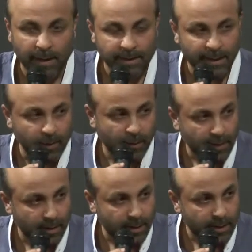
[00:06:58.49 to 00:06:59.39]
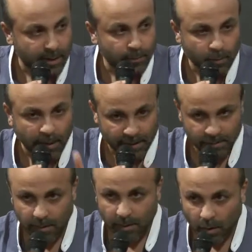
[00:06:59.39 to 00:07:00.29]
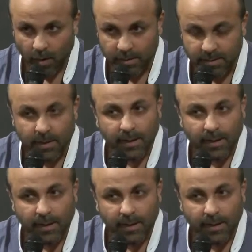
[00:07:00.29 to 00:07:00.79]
And then when it came to actual calls,